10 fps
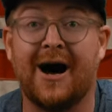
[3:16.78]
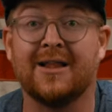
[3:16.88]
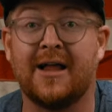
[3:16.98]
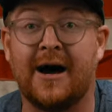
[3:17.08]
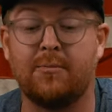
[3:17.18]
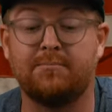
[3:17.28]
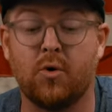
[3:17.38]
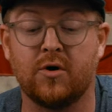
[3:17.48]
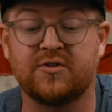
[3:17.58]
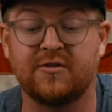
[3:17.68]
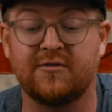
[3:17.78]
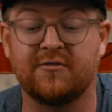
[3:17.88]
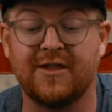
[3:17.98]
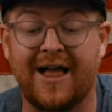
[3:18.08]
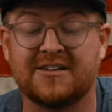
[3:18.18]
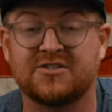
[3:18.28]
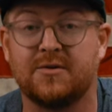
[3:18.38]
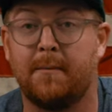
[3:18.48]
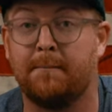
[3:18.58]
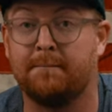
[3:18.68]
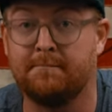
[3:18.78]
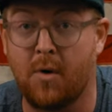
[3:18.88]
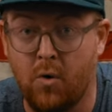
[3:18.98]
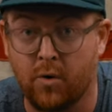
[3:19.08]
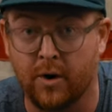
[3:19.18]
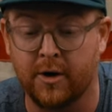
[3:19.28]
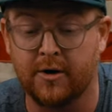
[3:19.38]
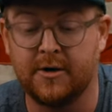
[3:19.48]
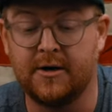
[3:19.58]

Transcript: allow boards to flex more